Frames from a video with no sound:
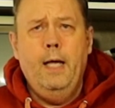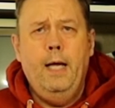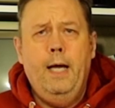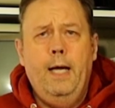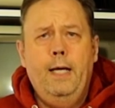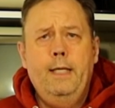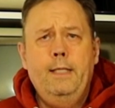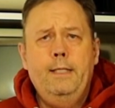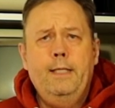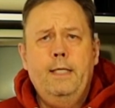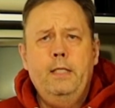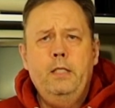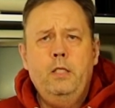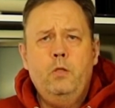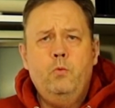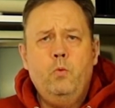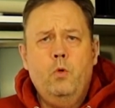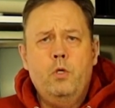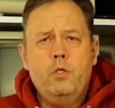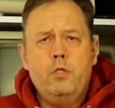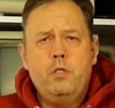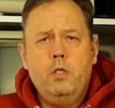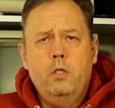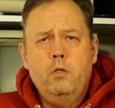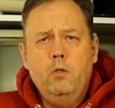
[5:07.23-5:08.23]
And then it
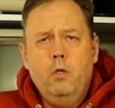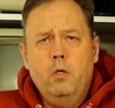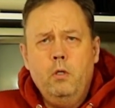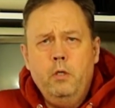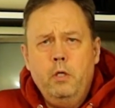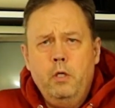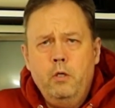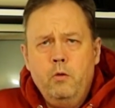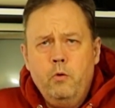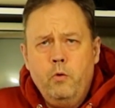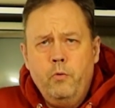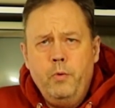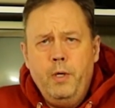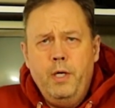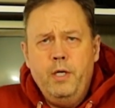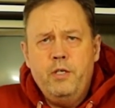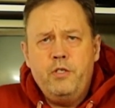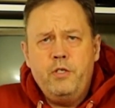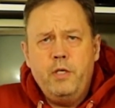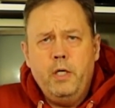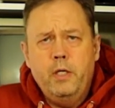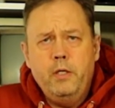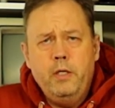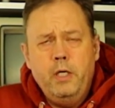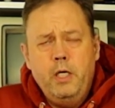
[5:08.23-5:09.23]
was another
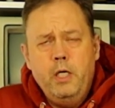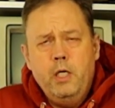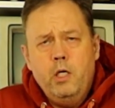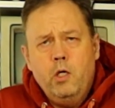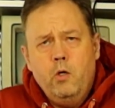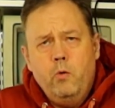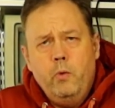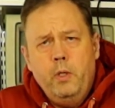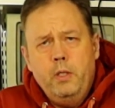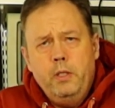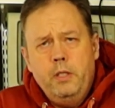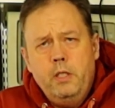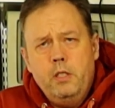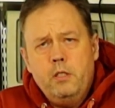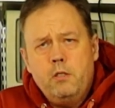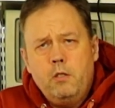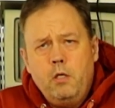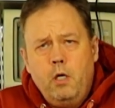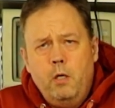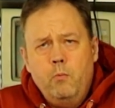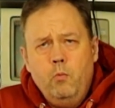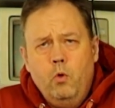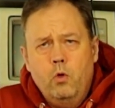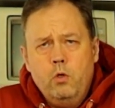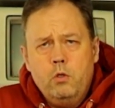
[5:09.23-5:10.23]
Norwegian hero, and this
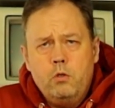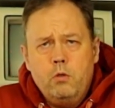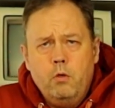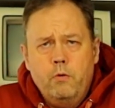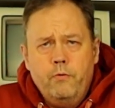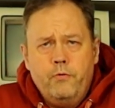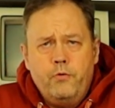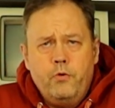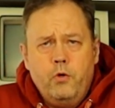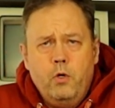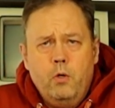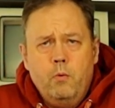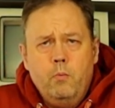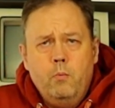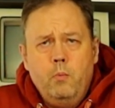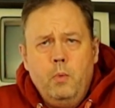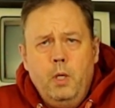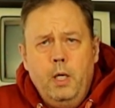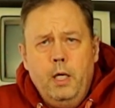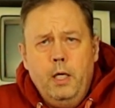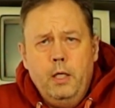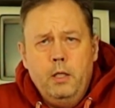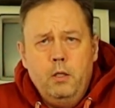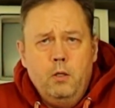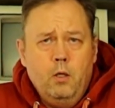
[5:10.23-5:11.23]
time also from
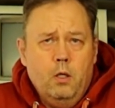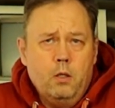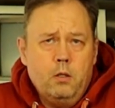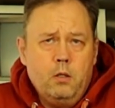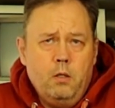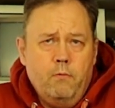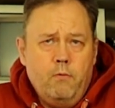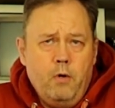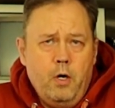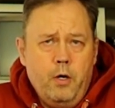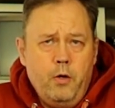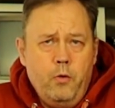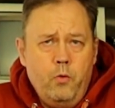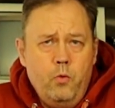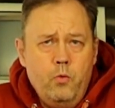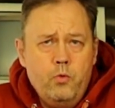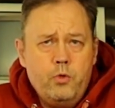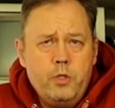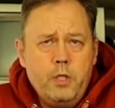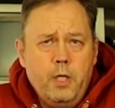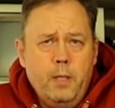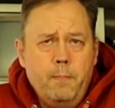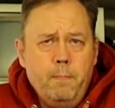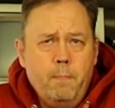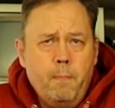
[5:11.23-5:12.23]

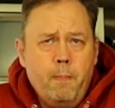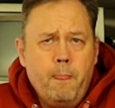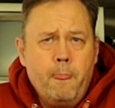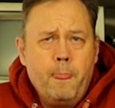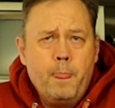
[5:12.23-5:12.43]
Datavarehuset,